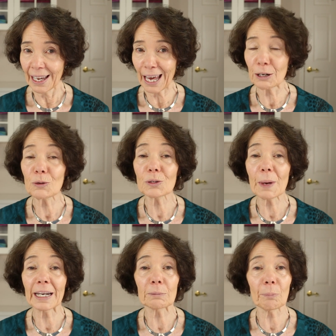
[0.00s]
and who's
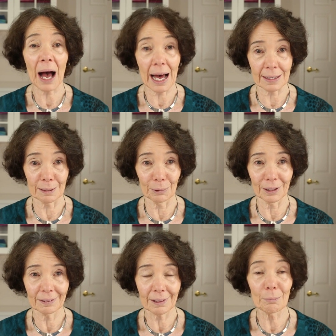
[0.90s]
made it
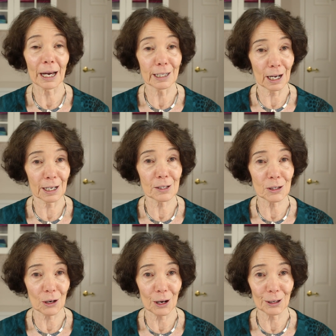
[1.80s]
possible, my
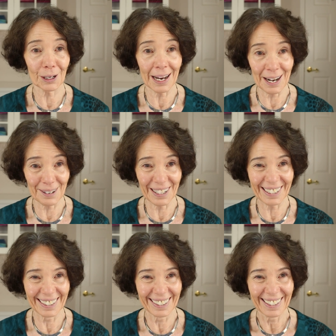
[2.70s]
youngest daughter, Erin.